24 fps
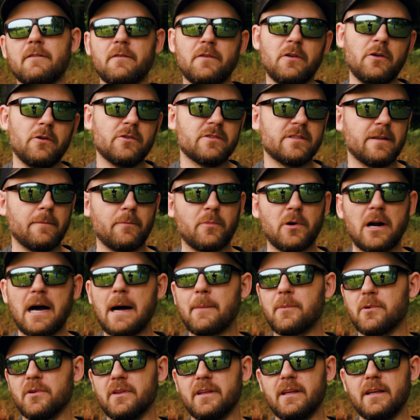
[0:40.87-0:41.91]
If you use them
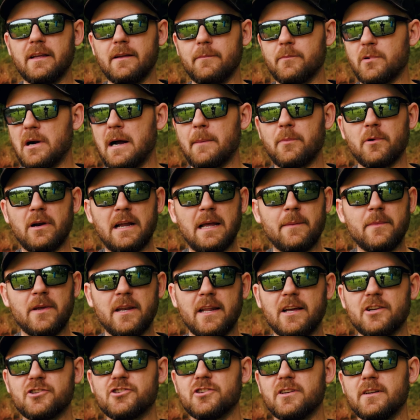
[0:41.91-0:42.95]
properly, proper
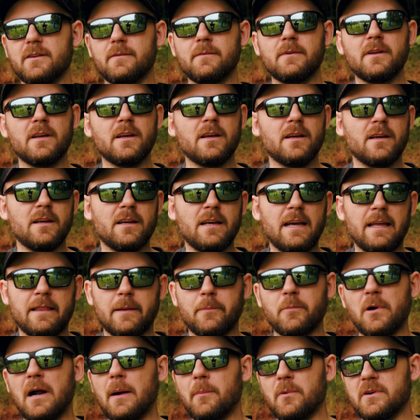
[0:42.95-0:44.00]
ammunition, and
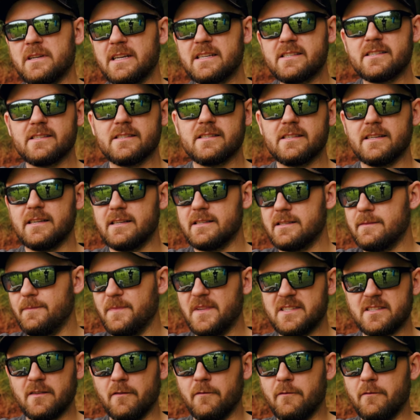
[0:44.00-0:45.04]
the proper distances, it's a